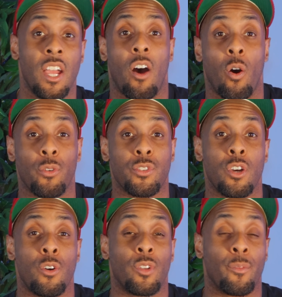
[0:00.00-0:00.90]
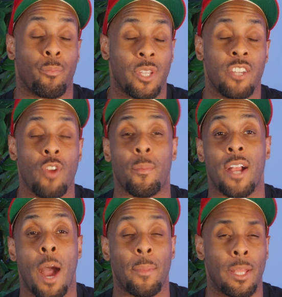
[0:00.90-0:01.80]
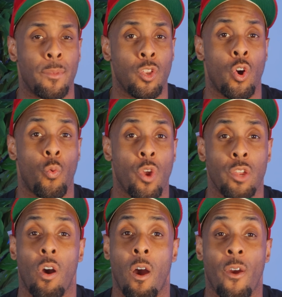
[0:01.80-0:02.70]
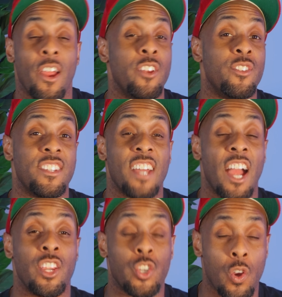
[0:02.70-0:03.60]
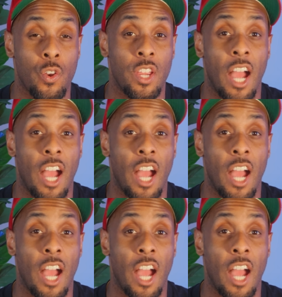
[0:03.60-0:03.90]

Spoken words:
Also, please drop a comment, let me know where you are in your design journey.